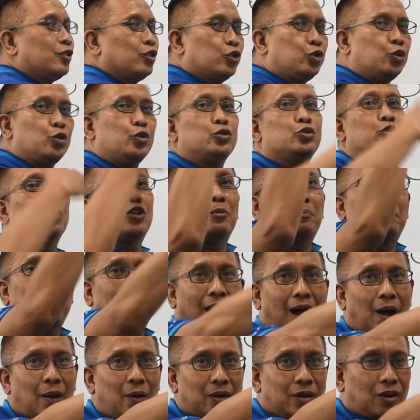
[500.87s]
2 to the
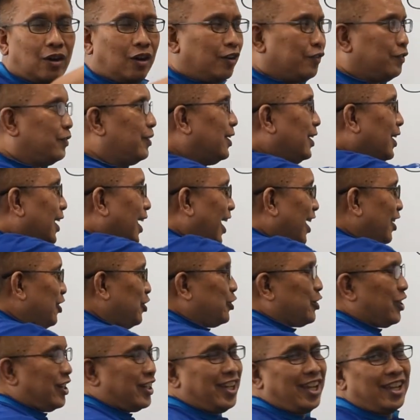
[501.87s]
power of, and you
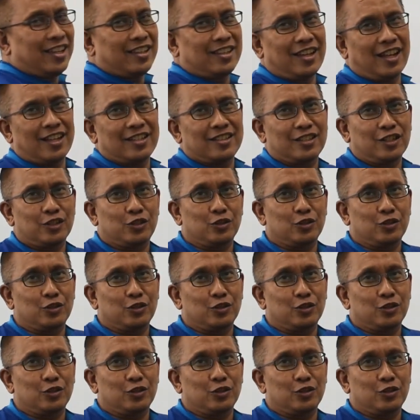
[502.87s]
can get the answer.